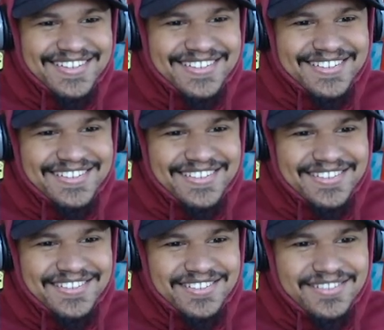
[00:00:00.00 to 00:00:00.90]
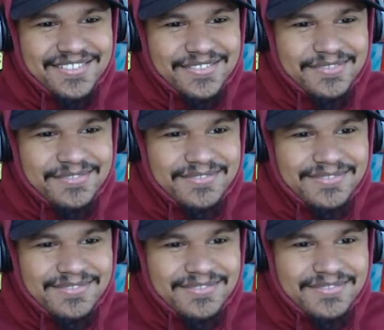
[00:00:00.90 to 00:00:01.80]

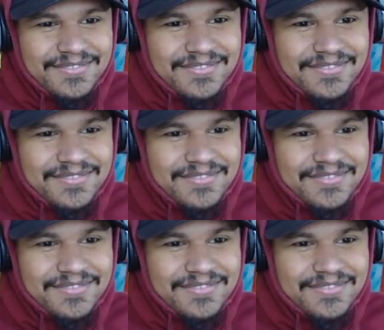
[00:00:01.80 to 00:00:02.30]
(silence)